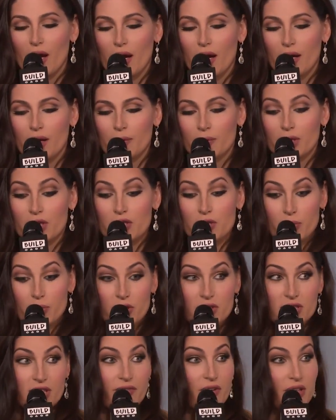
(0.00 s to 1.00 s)
Um, can you
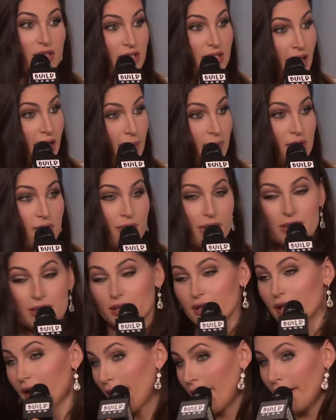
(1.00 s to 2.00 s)
put yourself on tape? So I
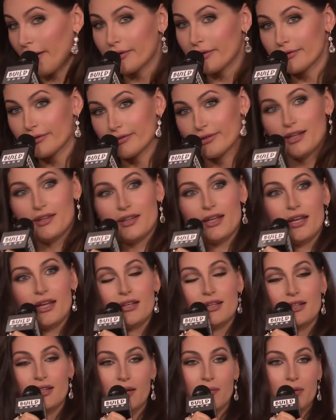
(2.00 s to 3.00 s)
did that. And
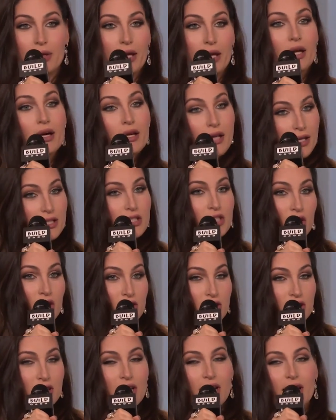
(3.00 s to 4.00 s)
then they were like, okay, it's
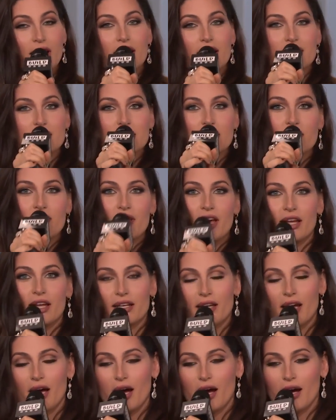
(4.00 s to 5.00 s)
yours. So
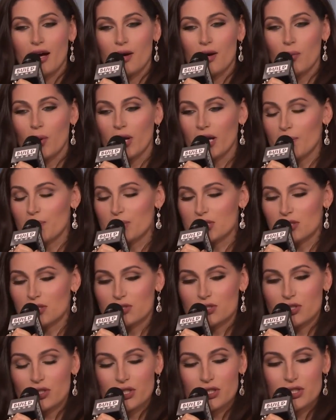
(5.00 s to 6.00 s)
then uh, one
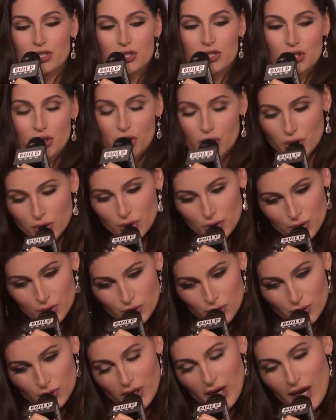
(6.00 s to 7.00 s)
episode turned into
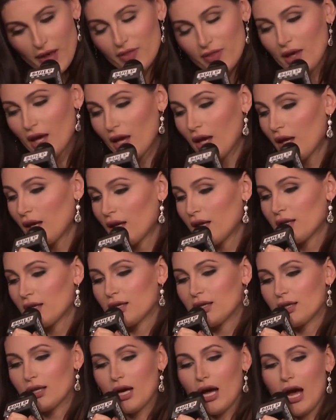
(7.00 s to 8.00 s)
two. And
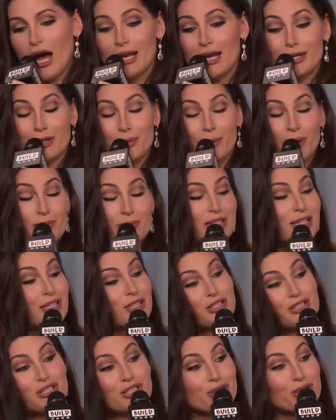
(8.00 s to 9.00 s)
then I didn't know what I was
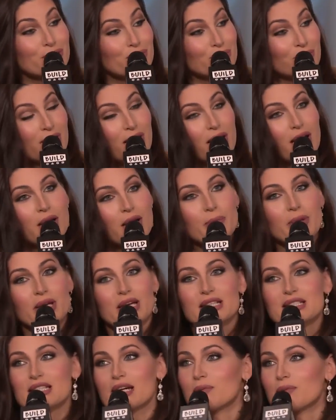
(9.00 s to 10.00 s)
going to do
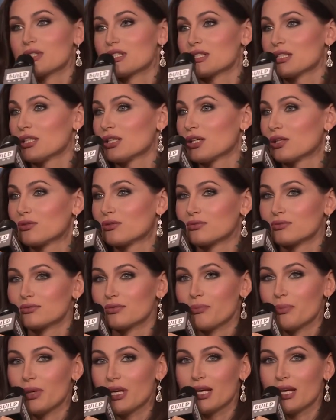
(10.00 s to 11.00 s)
because I was, you know,
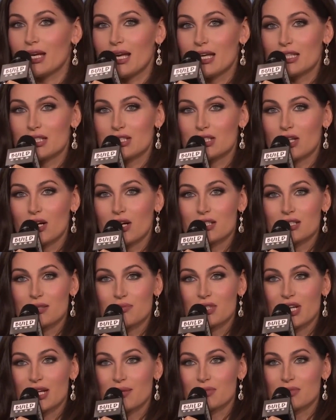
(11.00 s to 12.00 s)
being a guest star
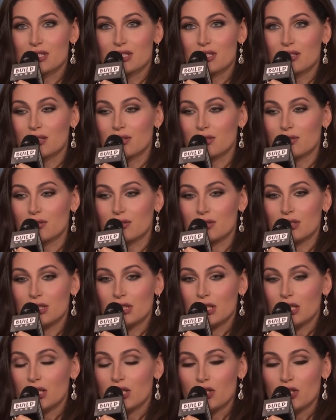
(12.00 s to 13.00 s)
sometimes is a little,
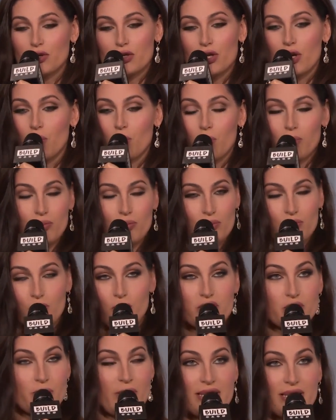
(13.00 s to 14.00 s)
you don't know
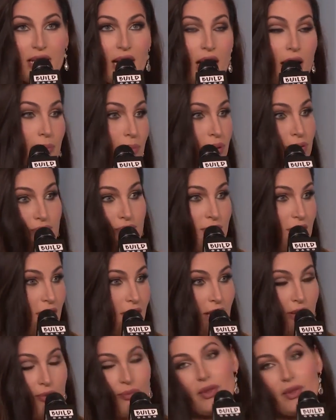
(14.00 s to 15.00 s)
which way's up,
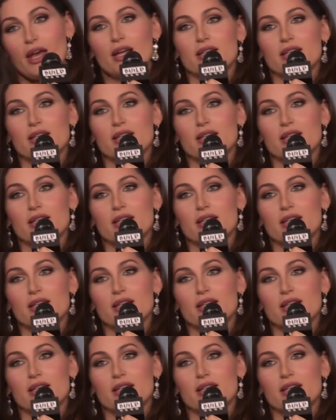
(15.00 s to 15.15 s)
you know.